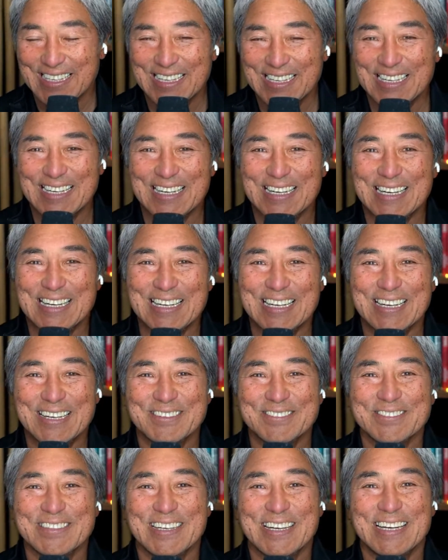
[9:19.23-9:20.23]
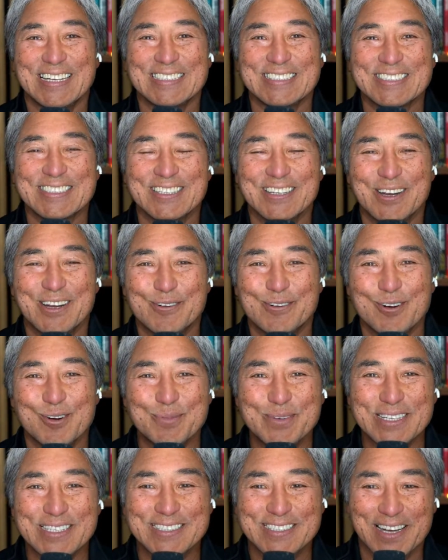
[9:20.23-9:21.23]
I love that. So
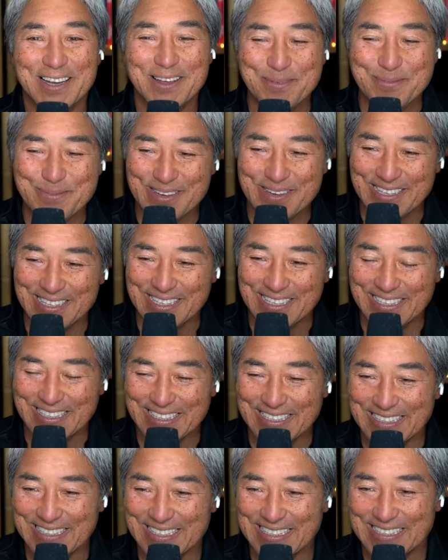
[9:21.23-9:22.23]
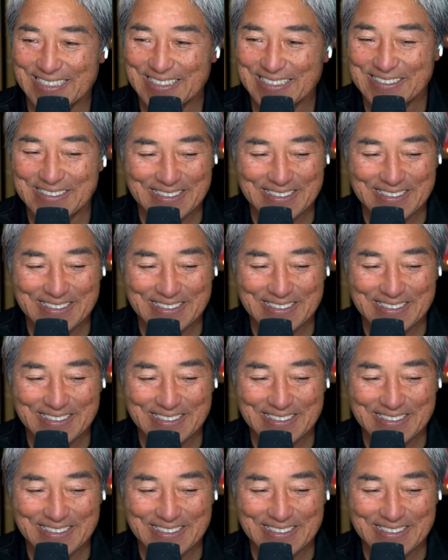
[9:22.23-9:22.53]
aerobic typing, yeah.